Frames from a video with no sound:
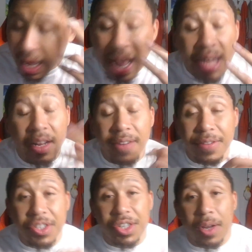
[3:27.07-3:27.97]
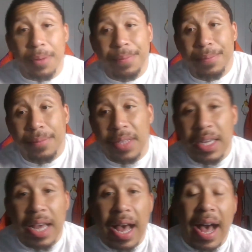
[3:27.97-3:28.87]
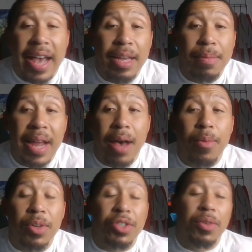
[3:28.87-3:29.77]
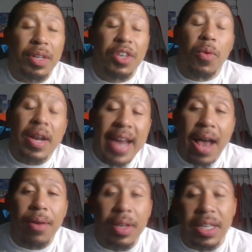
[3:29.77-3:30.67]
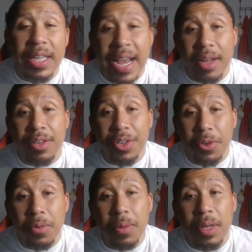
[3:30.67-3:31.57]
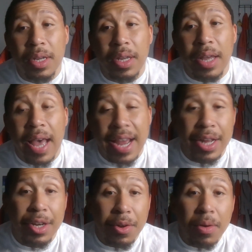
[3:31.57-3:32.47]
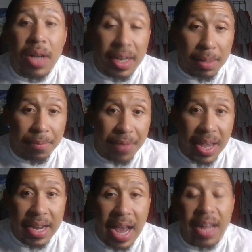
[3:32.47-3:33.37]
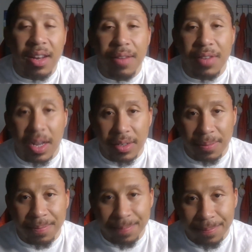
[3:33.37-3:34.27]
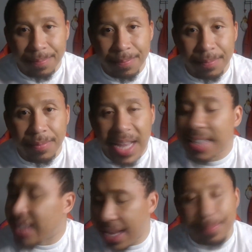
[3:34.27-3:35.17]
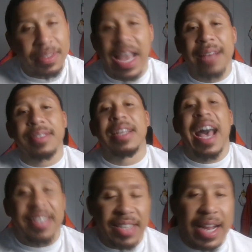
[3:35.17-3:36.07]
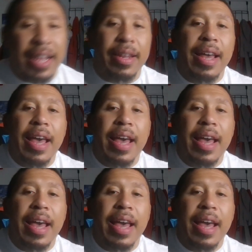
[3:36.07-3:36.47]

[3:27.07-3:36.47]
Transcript: I love this show. I am now what you, you are now looking at a new at a new Gundam fan. I love Gundam. That's it. Yes, I said it.